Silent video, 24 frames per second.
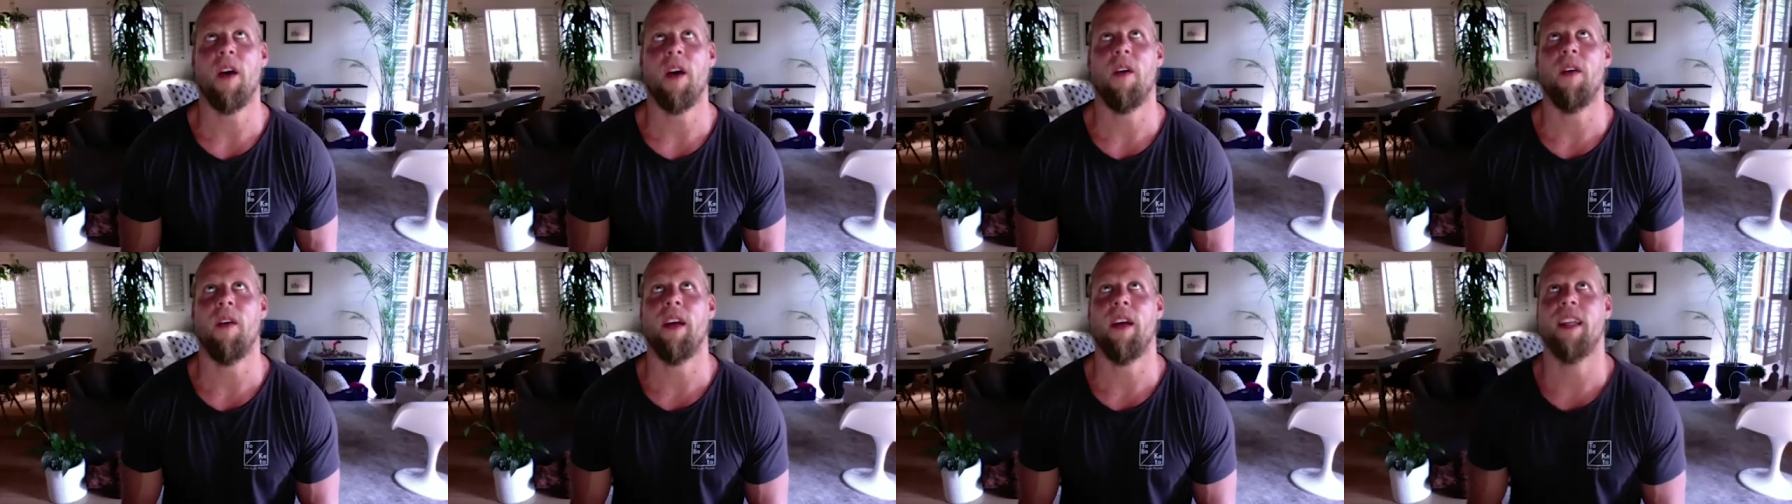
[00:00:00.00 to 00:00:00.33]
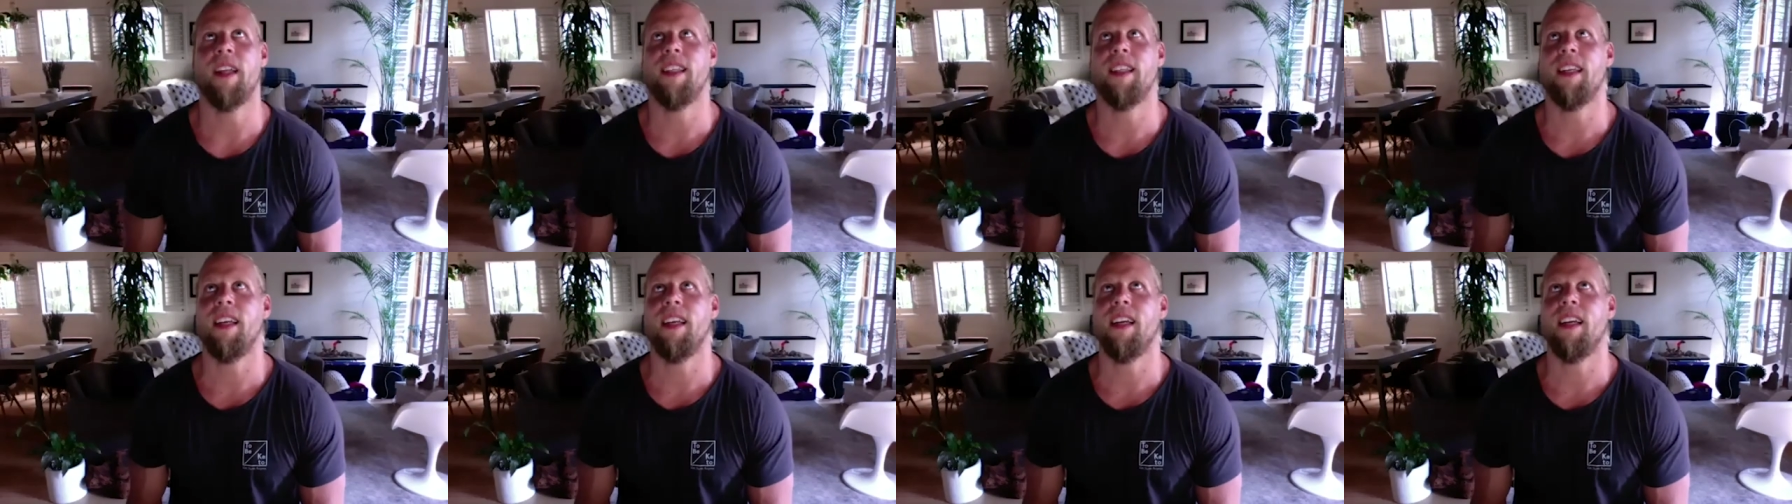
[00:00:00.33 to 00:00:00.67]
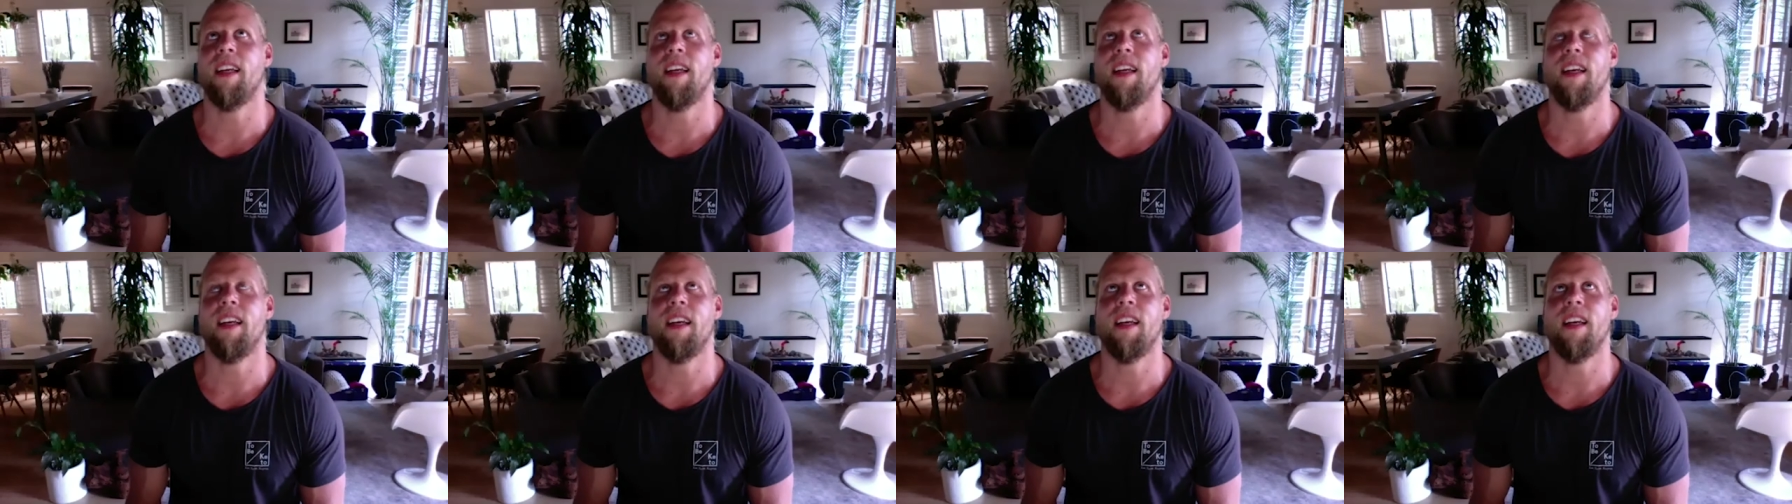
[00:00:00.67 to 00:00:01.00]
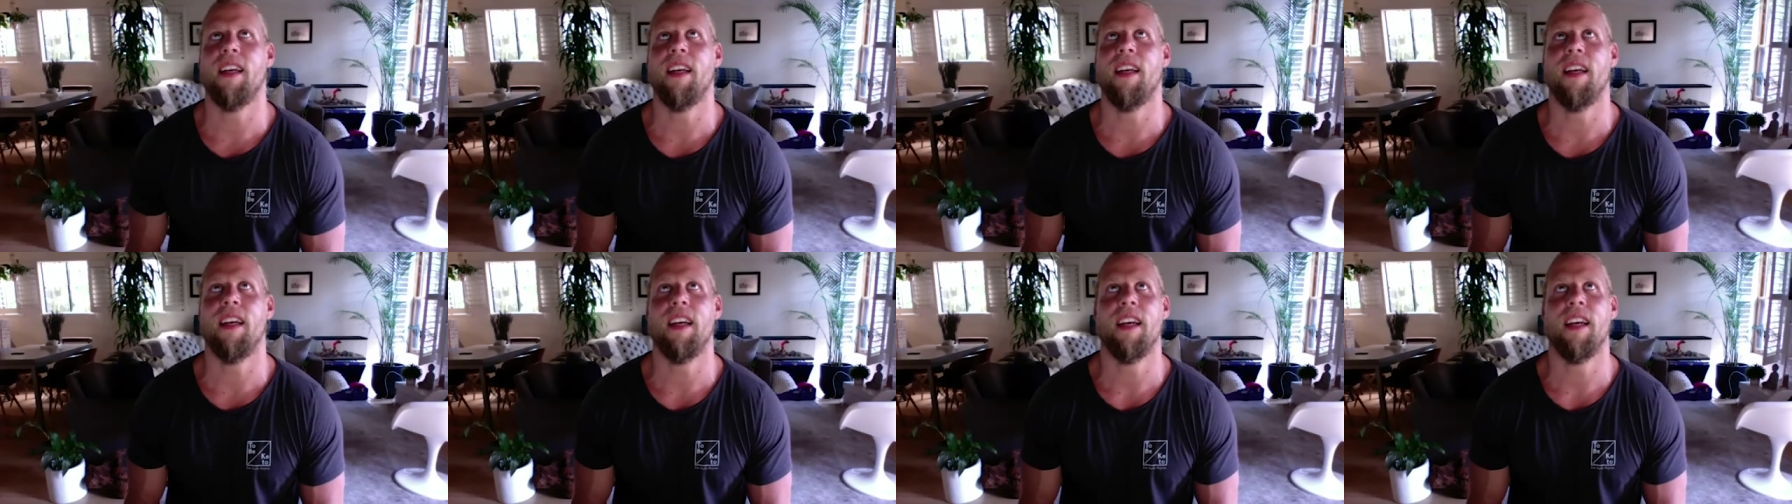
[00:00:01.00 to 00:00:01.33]
it's
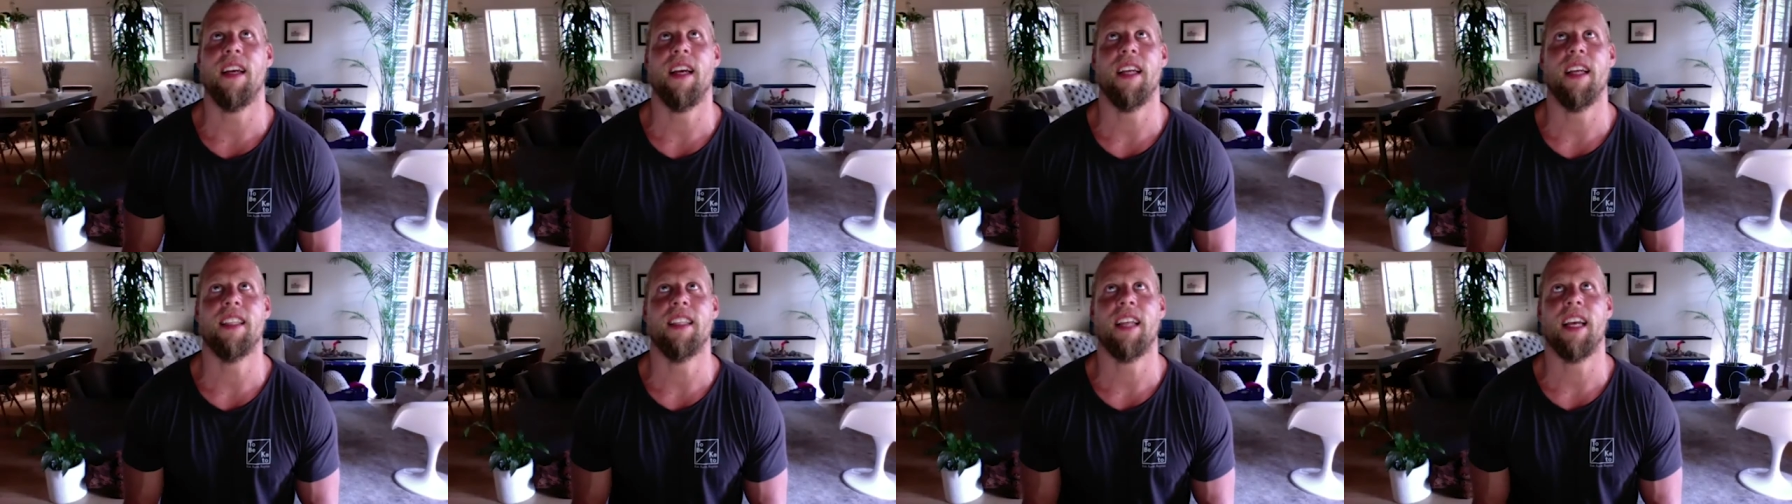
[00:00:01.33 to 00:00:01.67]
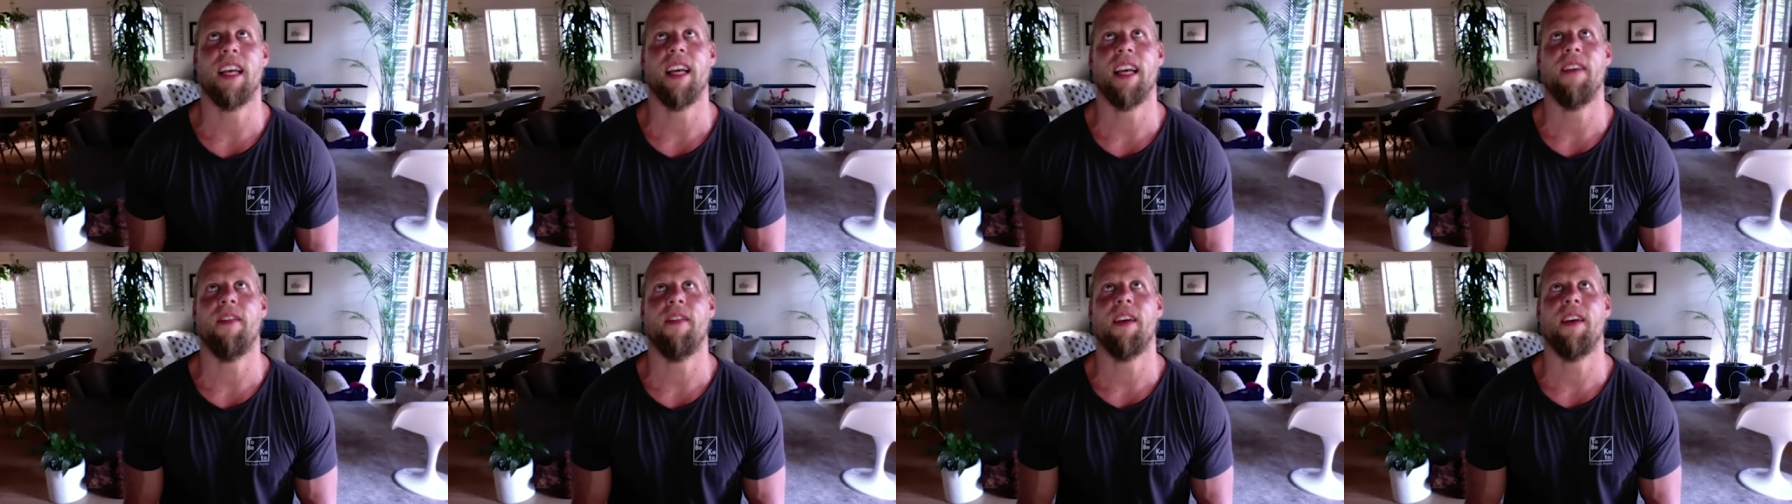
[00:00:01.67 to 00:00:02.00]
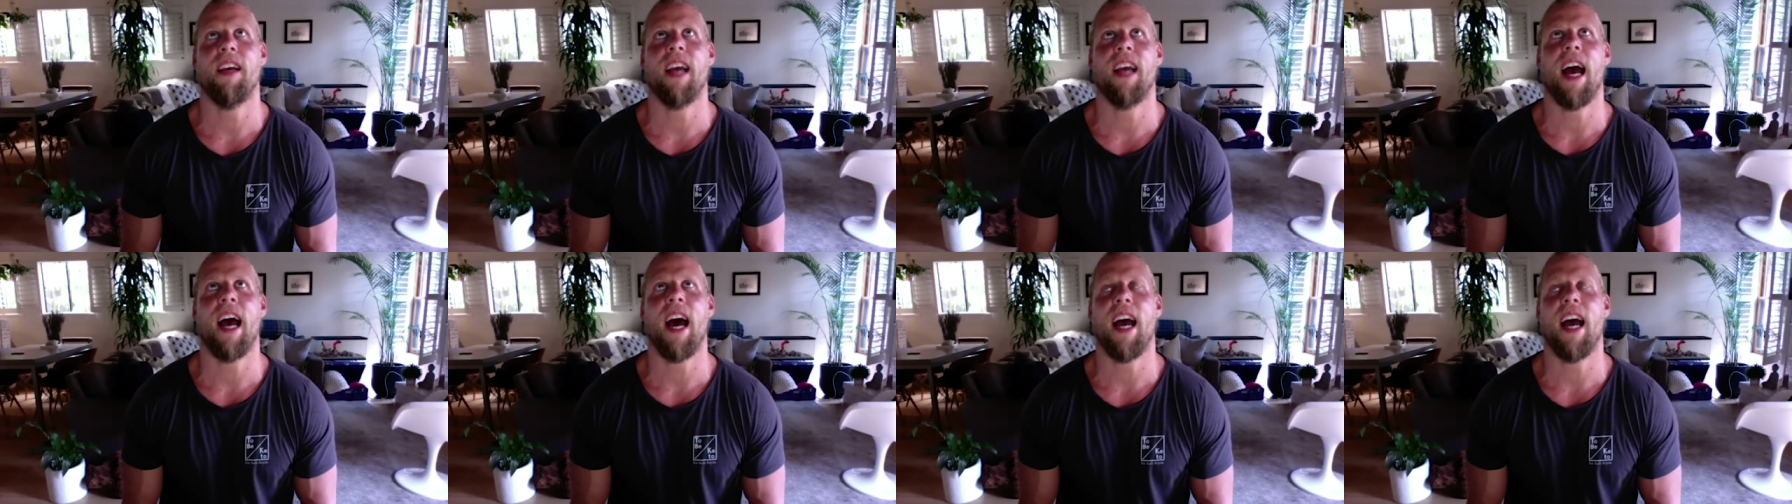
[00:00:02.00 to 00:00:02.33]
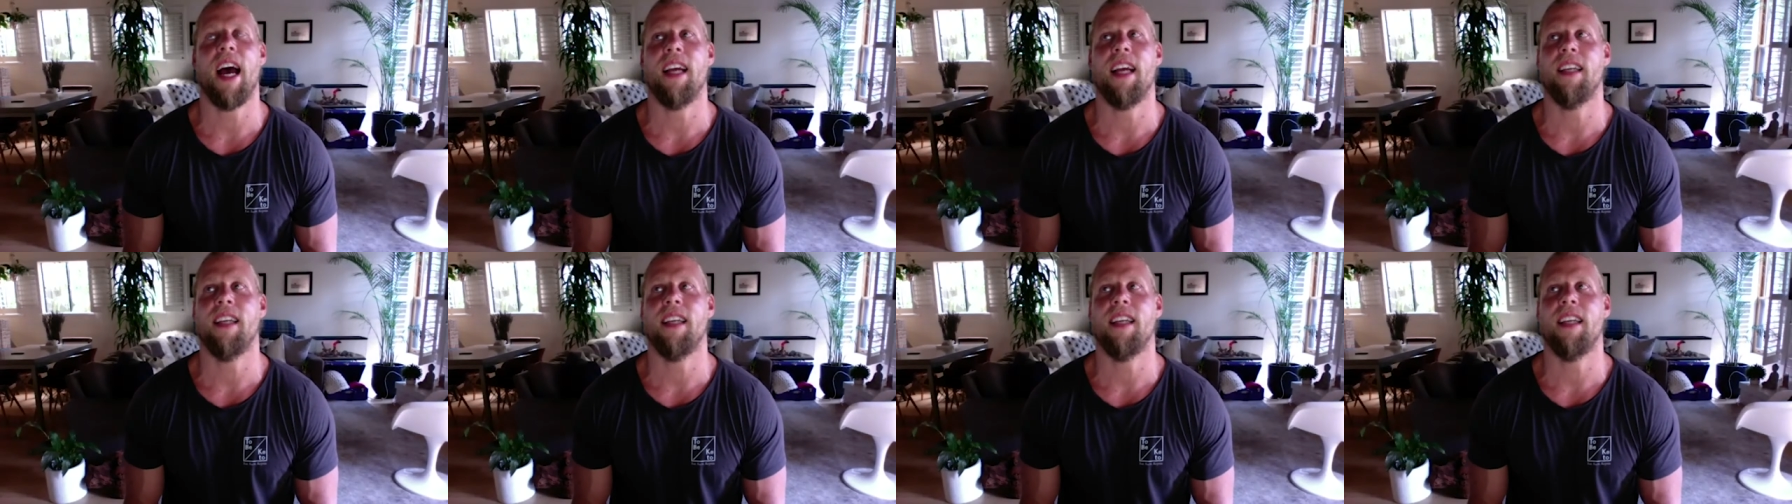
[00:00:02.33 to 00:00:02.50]
it's like if a guy